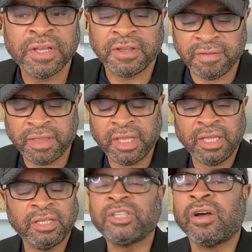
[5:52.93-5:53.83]

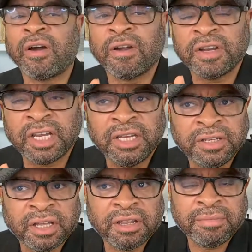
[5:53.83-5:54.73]
the targeting
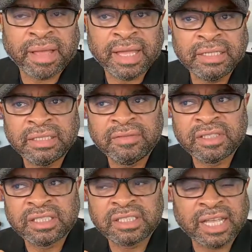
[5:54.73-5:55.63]
done by
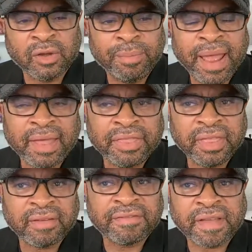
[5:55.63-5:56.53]

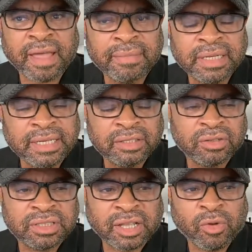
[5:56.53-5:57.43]
psychopathic families or
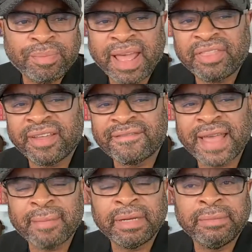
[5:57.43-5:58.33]
psychopathic
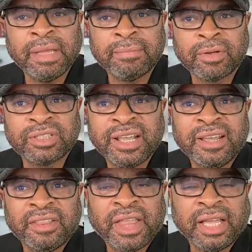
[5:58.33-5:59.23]
family members,
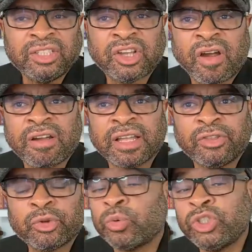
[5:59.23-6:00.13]
they target
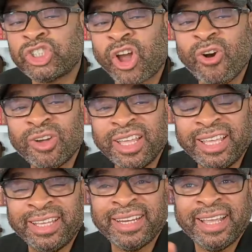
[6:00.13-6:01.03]
through
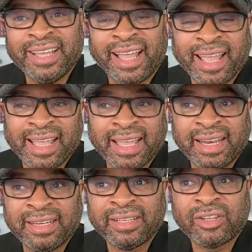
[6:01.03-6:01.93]
stalking,
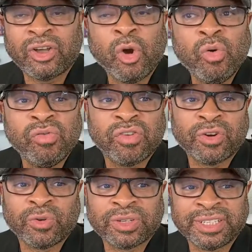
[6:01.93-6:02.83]
and
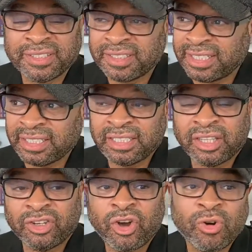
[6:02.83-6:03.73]
covertness is the
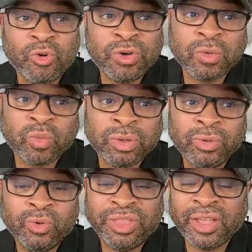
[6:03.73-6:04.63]
golden
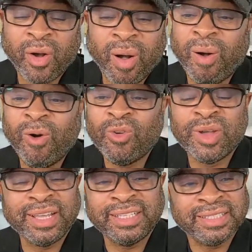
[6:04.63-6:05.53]
rule. They
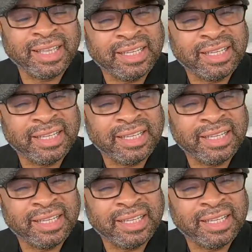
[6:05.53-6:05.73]
always stay, it